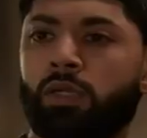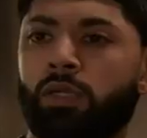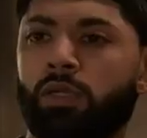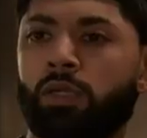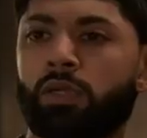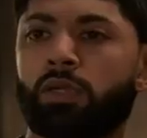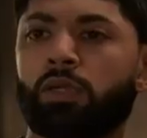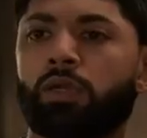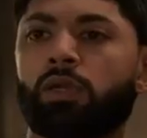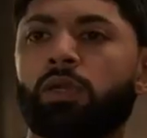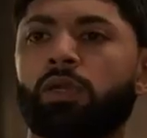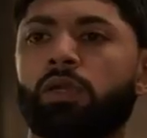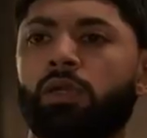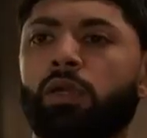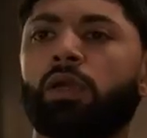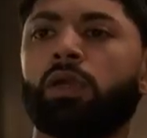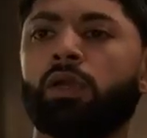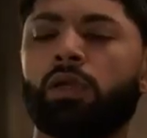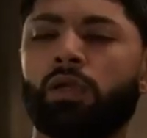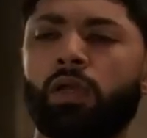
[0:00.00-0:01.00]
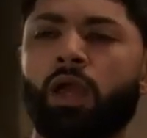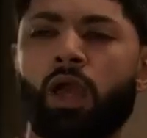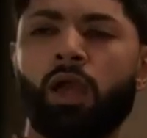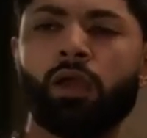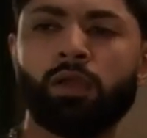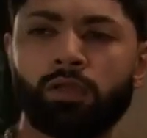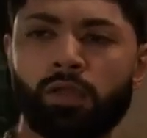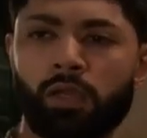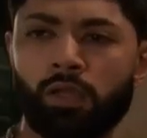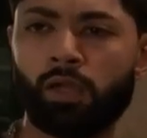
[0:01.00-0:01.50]
yeah? Yeah,
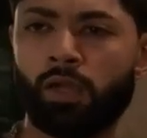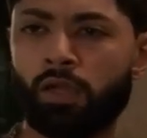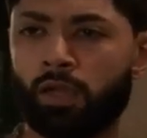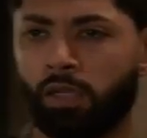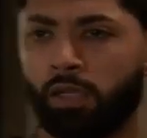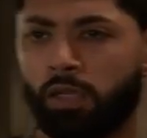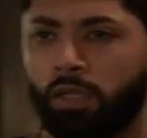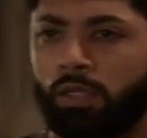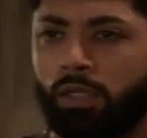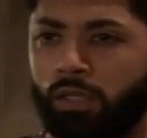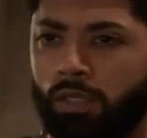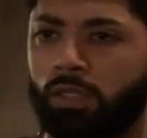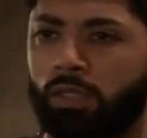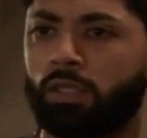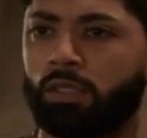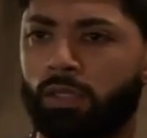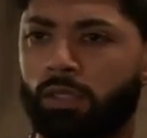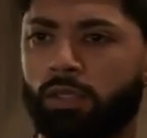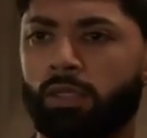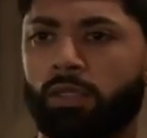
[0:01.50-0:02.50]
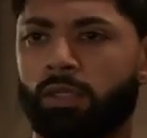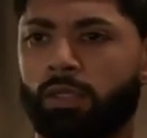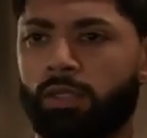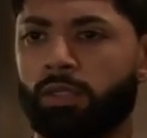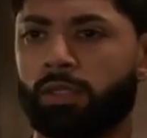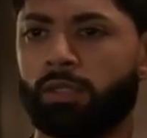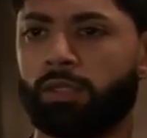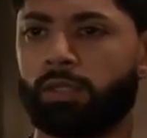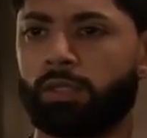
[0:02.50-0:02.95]
yeah, yeah. Oh, that's good, isn't it? Because